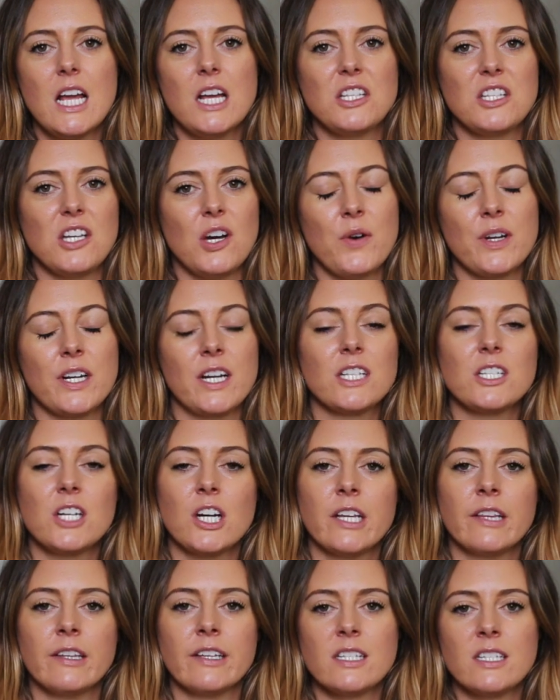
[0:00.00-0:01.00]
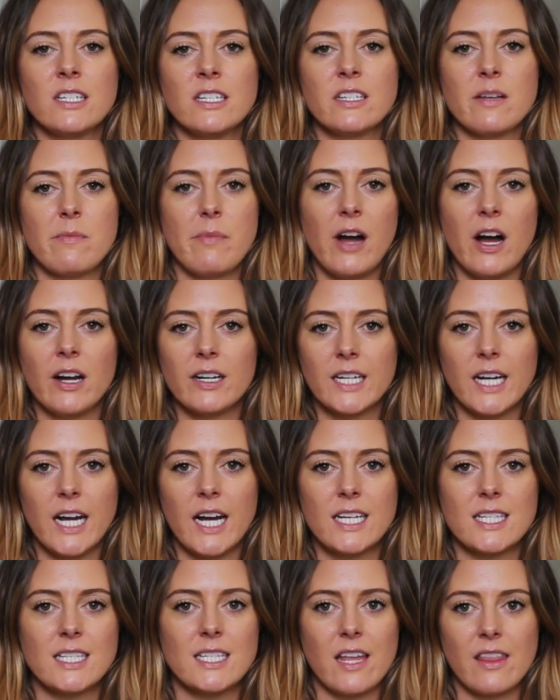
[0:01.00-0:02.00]
So when I started listening to
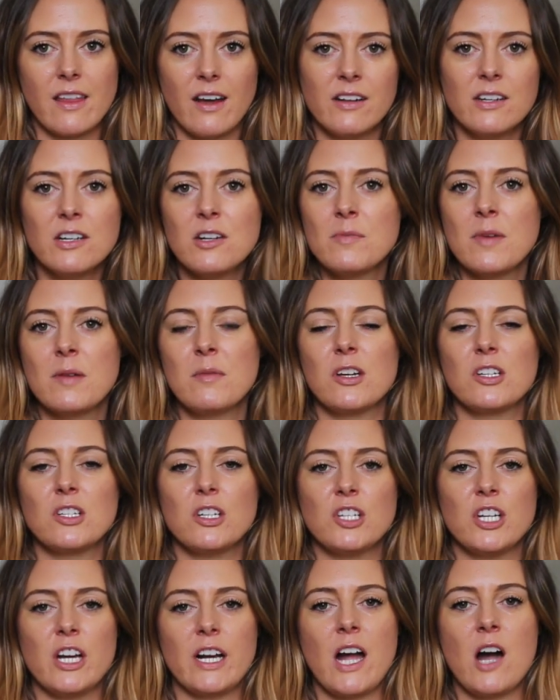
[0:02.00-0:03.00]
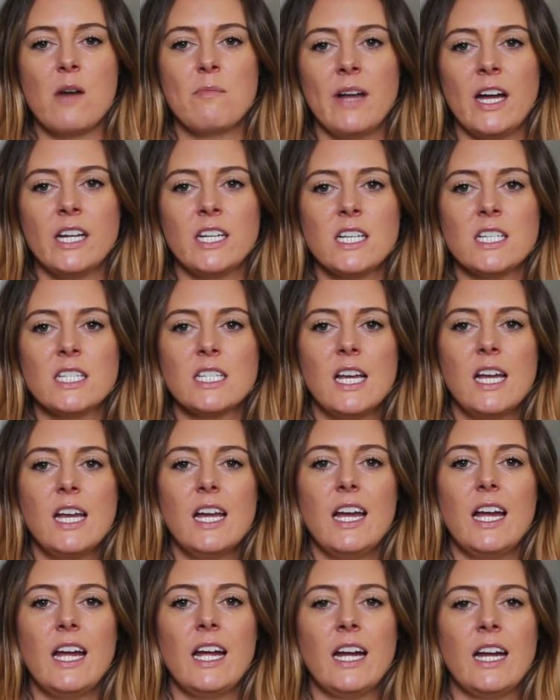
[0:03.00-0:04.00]
podcasts, I thought, oh, maybe I should check out Maddie's,
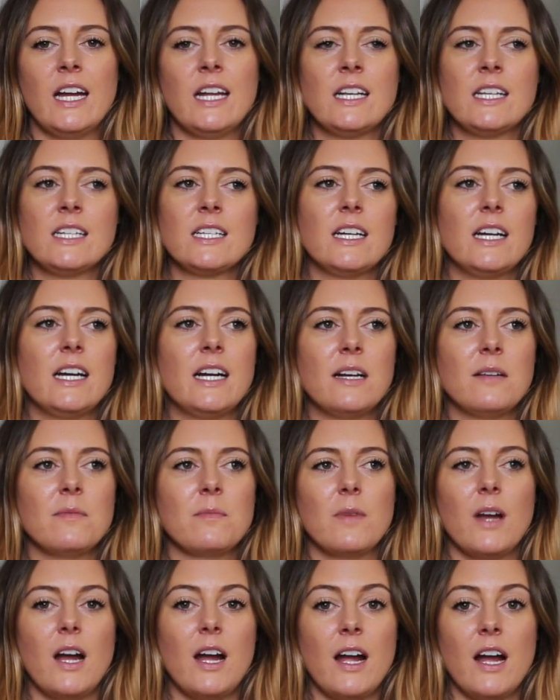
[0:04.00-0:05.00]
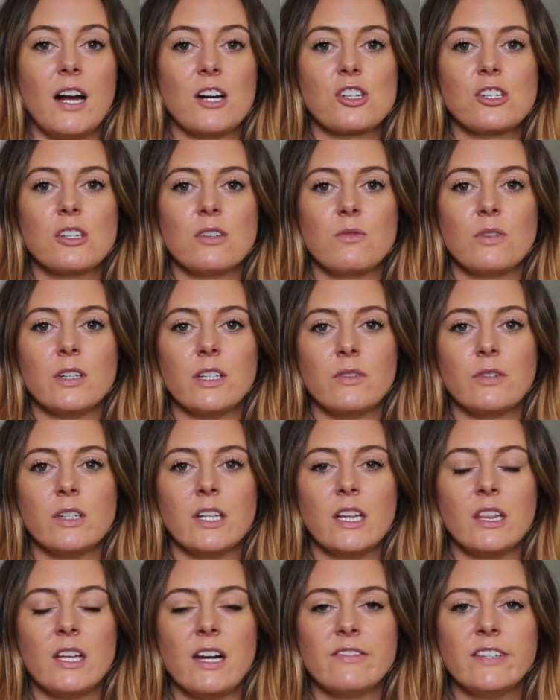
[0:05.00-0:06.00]
and um, I actually really,
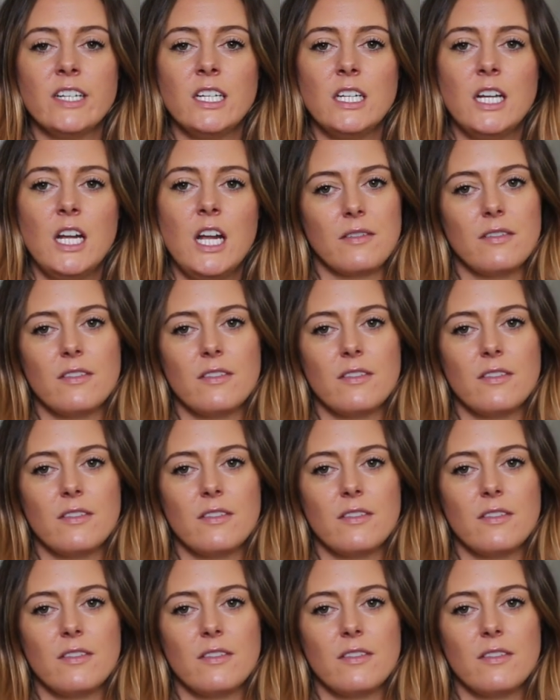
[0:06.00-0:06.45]
really love it.